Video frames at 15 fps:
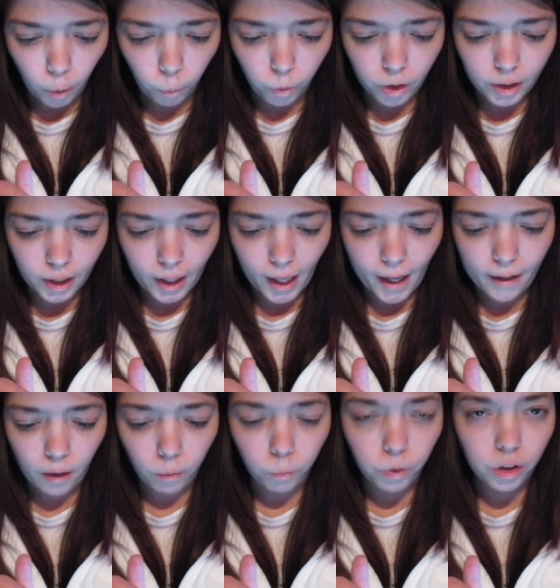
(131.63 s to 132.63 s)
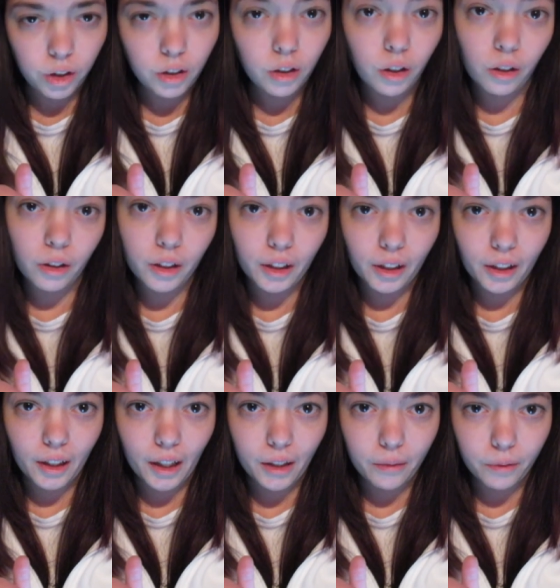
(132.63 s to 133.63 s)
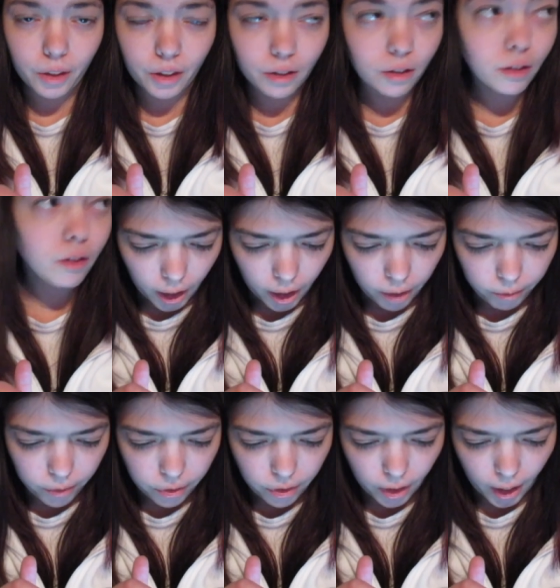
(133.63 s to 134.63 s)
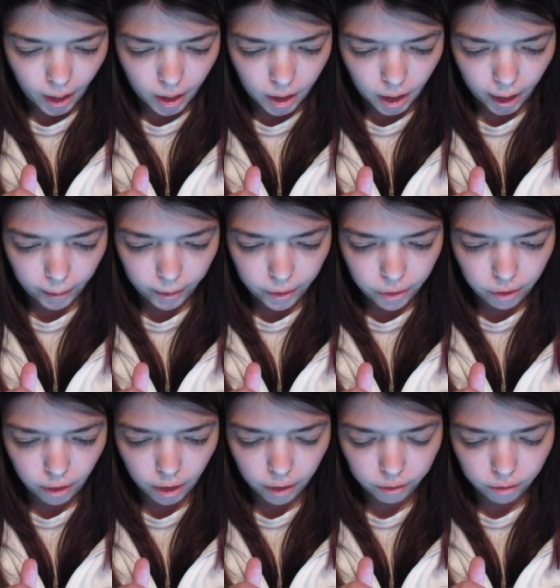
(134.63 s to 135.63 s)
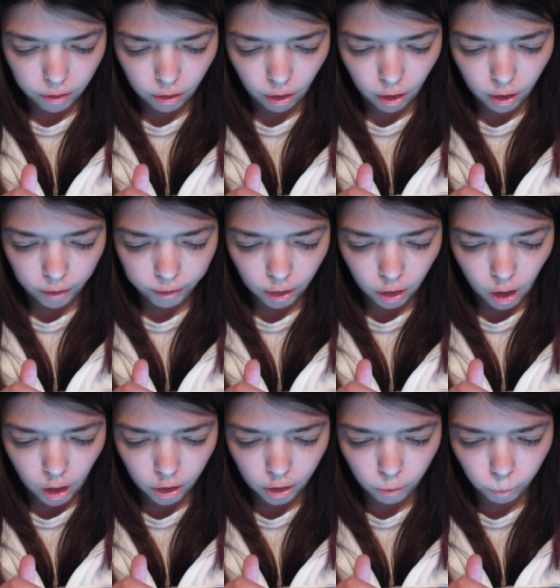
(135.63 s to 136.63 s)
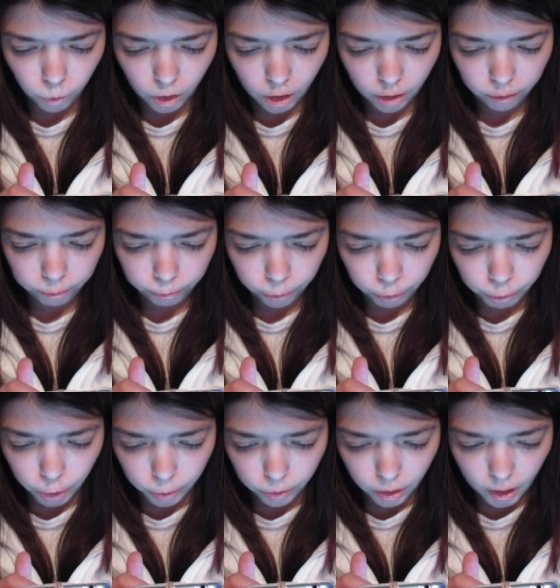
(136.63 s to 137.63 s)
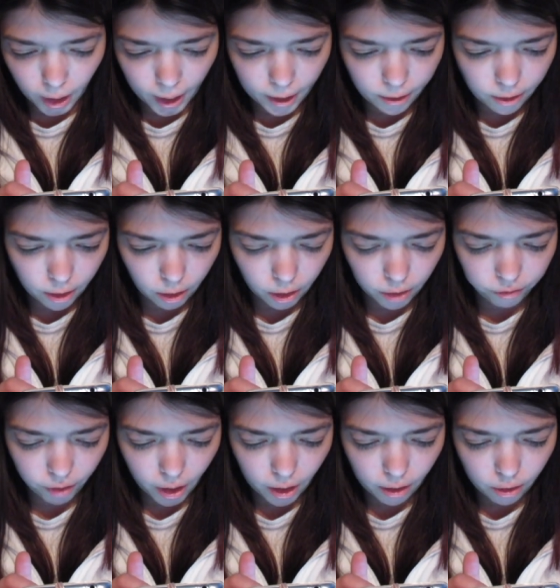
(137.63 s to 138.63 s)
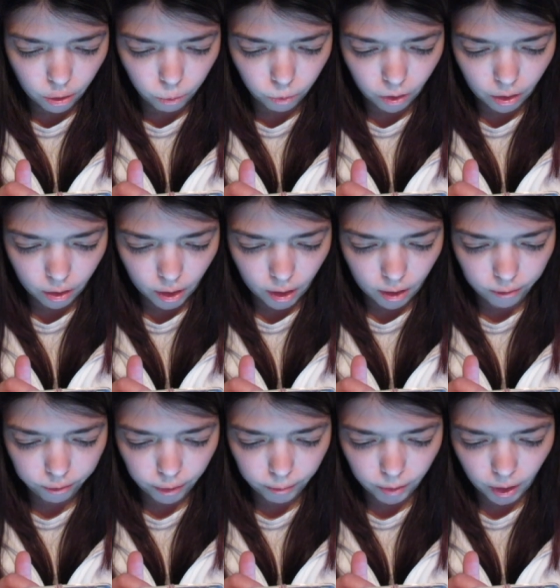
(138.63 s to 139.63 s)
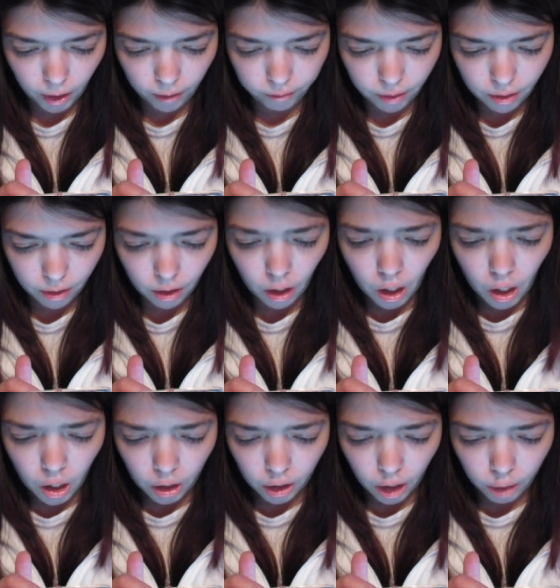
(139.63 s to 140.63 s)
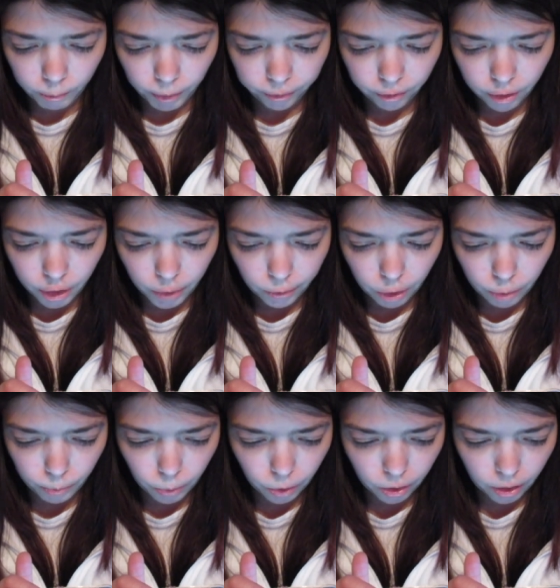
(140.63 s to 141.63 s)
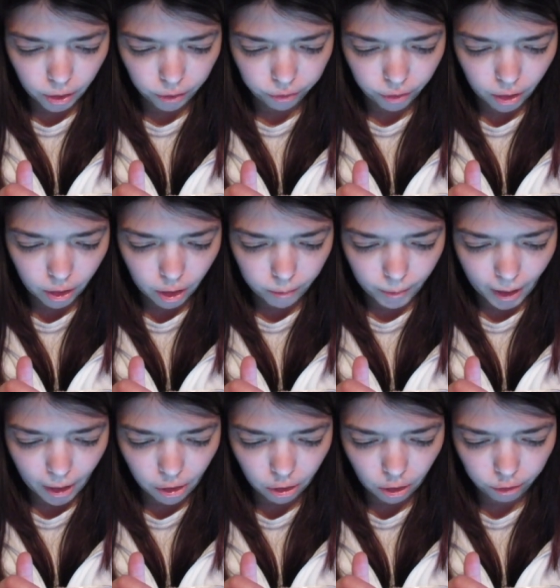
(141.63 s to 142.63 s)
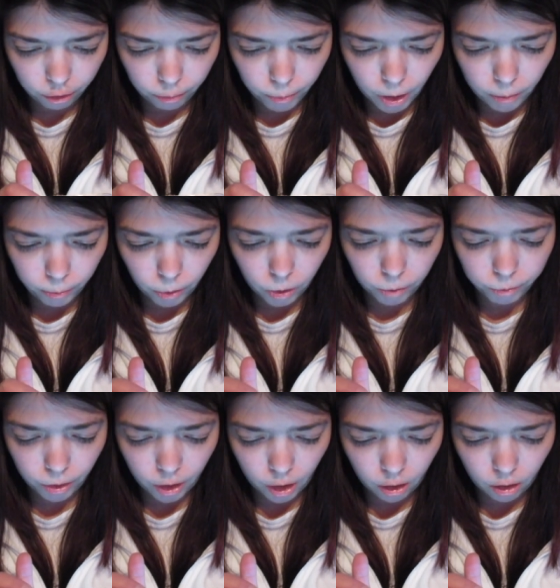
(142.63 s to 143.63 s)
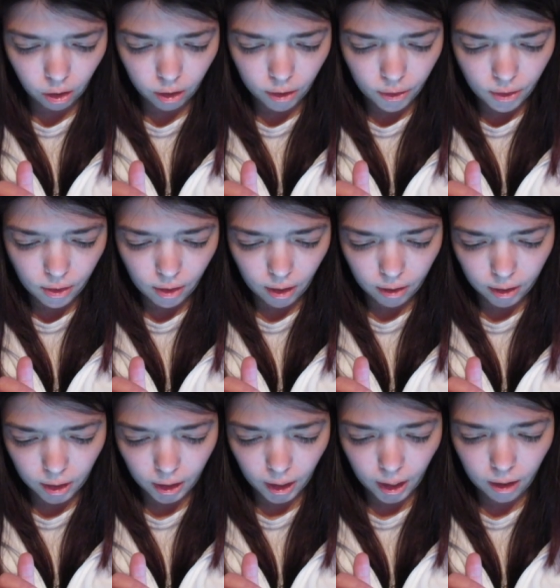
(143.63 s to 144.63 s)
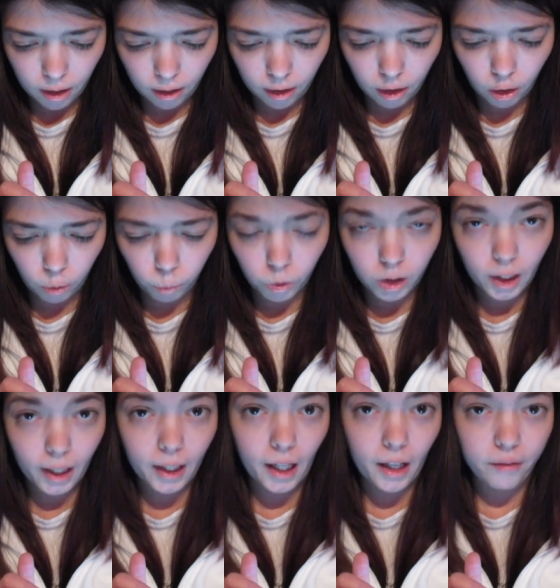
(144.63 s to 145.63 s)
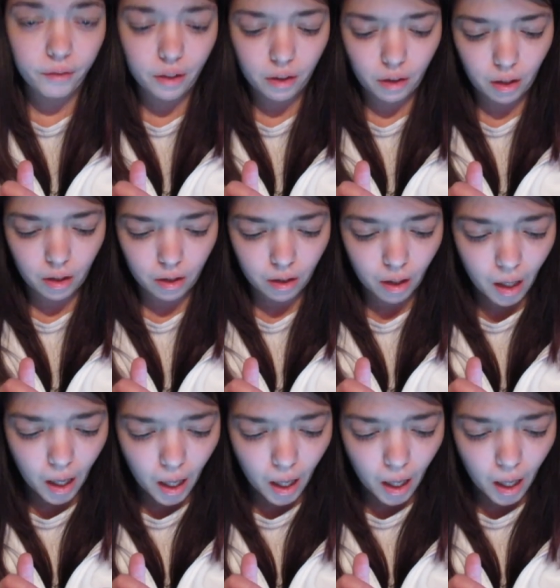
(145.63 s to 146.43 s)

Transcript: World the End of World or ignite One. Humans die, cowards live, daughter of a conquered world, removing hates the invaders who descended from the heavens long before she was born and defeated the magic of her people with technologies unlike anything her world had ever seen.